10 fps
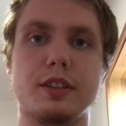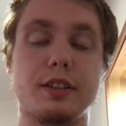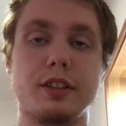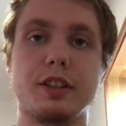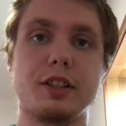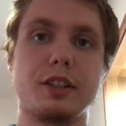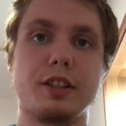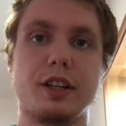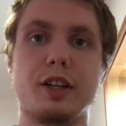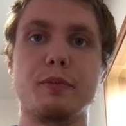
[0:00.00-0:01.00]

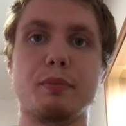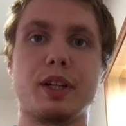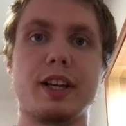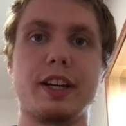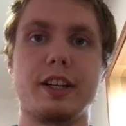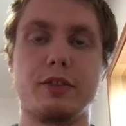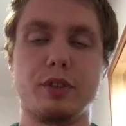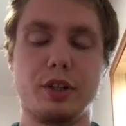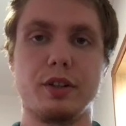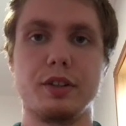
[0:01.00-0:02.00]
think and plan and
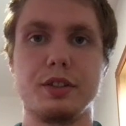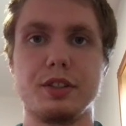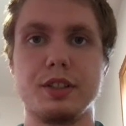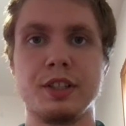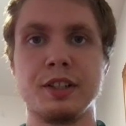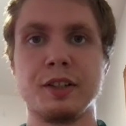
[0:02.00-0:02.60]
rehearse